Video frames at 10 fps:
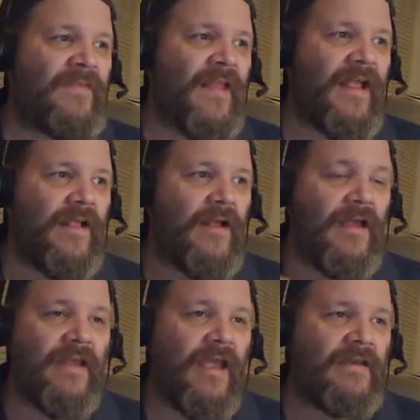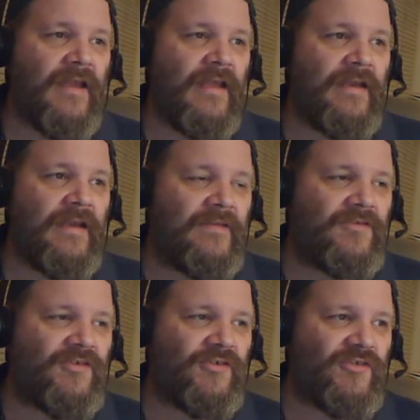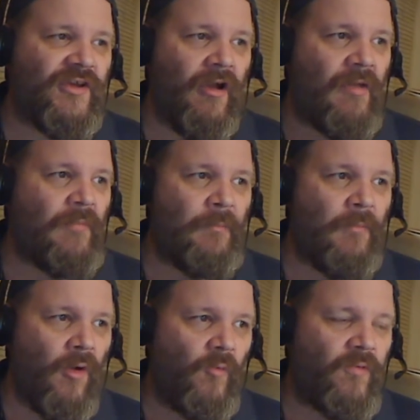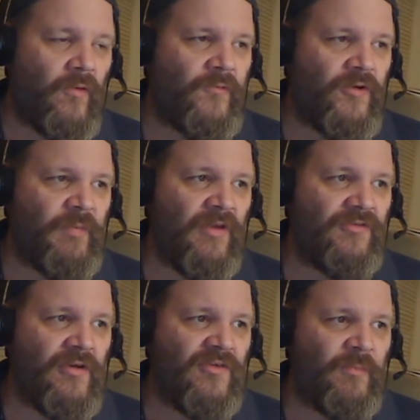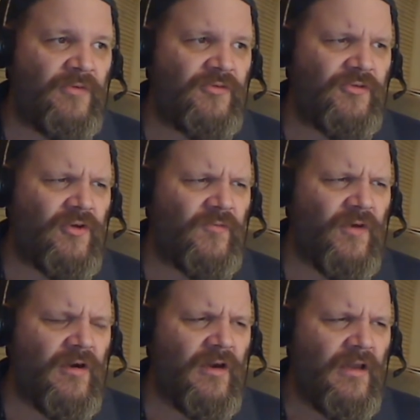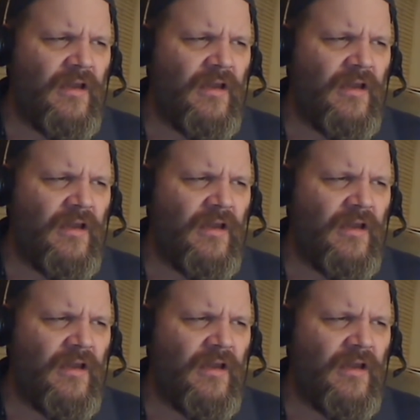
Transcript: like, and this is, I'm hopeful for Spencer, and Spencer so far,